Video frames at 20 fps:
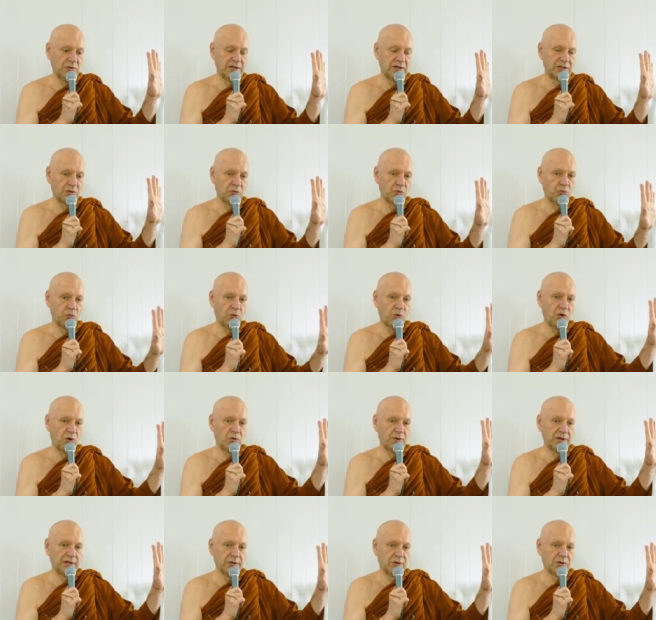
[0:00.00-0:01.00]
There's a
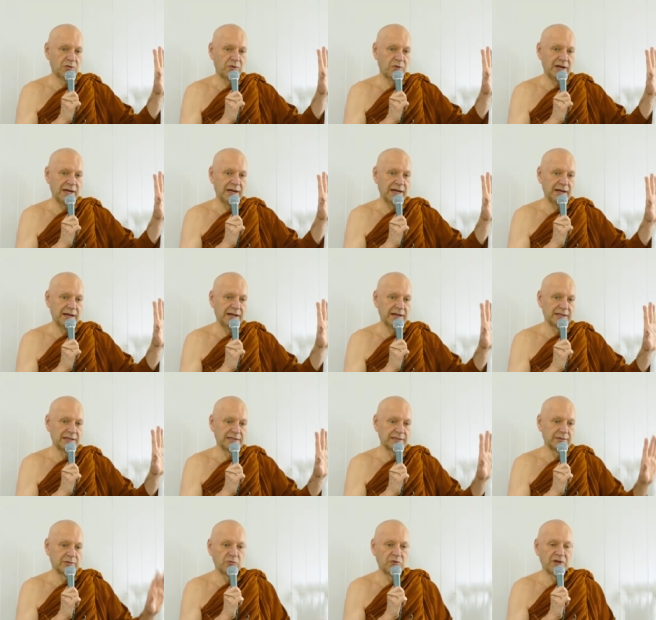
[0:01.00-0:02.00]
war in Ukraine.
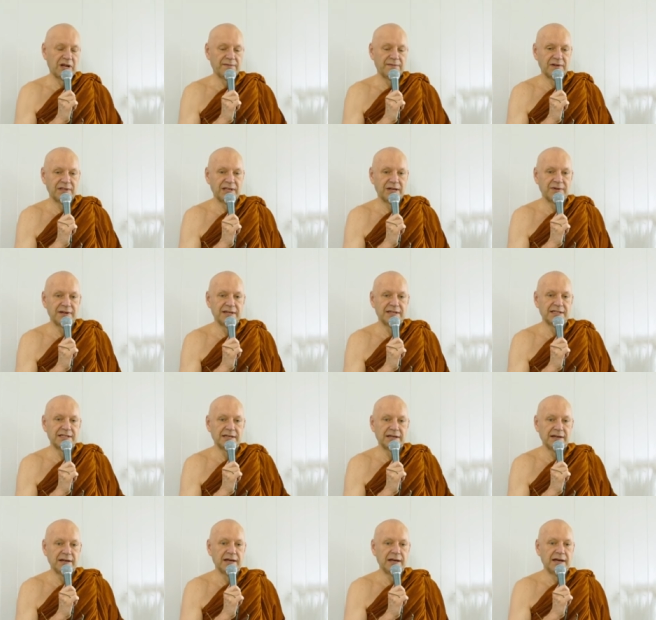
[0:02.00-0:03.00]
There's whatever there is, uh,